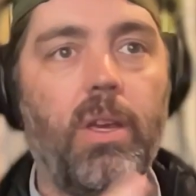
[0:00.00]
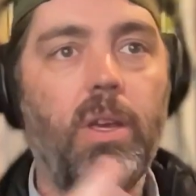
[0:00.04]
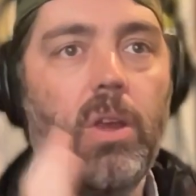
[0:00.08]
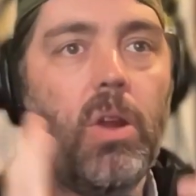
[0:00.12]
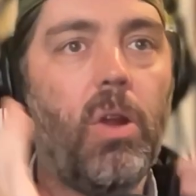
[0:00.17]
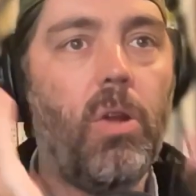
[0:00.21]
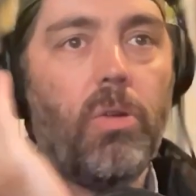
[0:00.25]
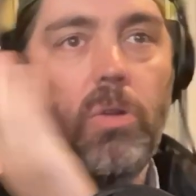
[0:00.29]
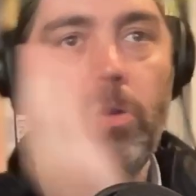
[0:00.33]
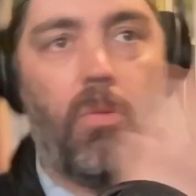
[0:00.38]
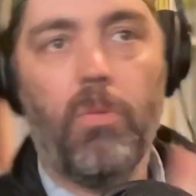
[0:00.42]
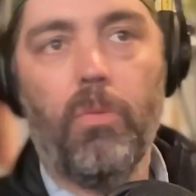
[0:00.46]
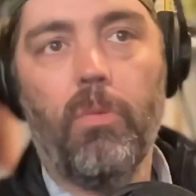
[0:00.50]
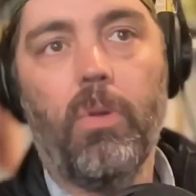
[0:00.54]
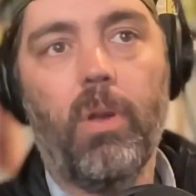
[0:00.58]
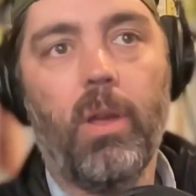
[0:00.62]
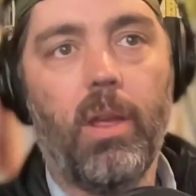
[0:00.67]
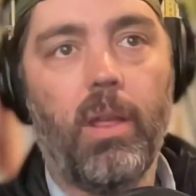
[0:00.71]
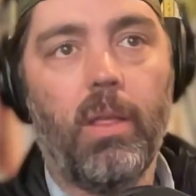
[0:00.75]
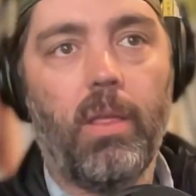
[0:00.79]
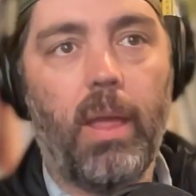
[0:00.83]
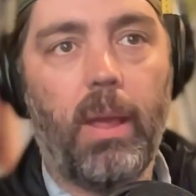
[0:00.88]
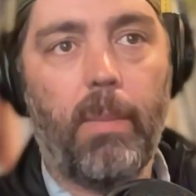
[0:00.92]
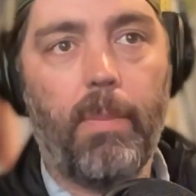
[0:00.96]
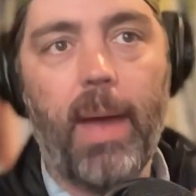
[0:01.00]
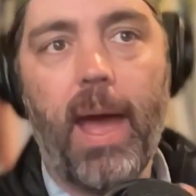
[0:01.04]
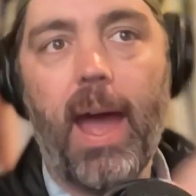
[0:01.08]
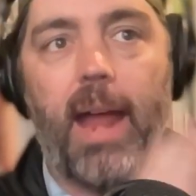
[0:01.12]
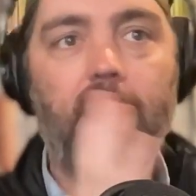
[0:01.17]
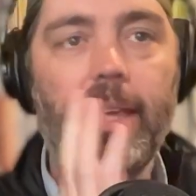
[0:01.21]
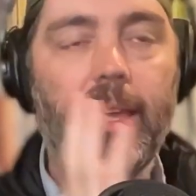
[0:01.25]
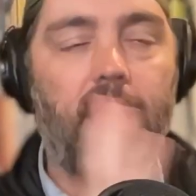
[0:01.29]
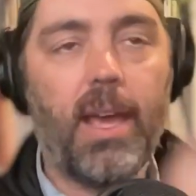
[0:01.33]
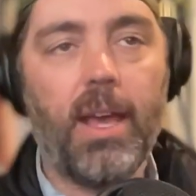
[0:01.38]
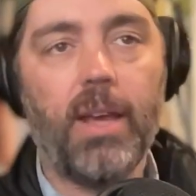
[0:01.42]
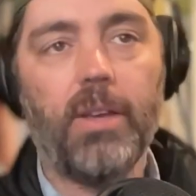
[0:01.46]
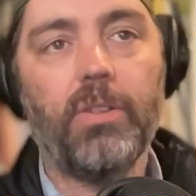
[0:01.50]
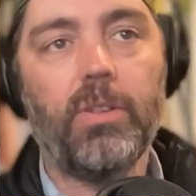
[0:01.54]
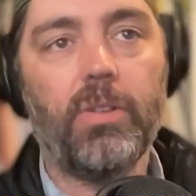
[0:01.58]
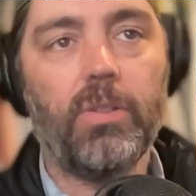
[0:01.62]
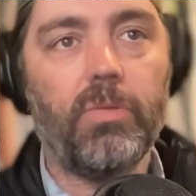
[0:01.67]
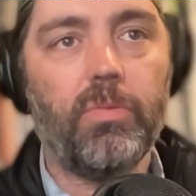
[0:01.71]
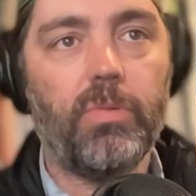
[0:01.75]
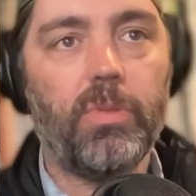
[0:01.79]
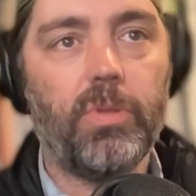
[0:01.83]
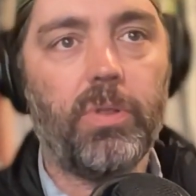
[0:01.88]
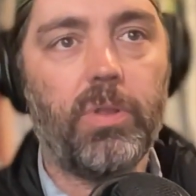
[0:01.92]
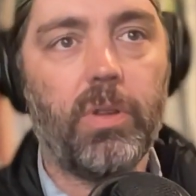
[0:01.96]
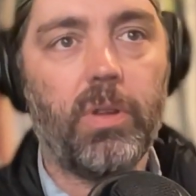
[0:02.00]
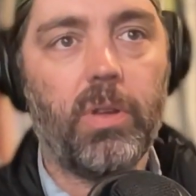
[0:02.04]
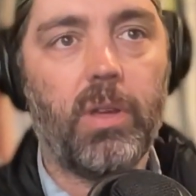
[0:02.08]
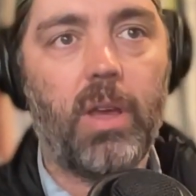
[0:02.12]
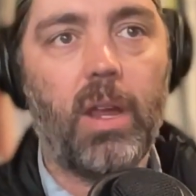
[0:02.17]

You like Patty Cakes was a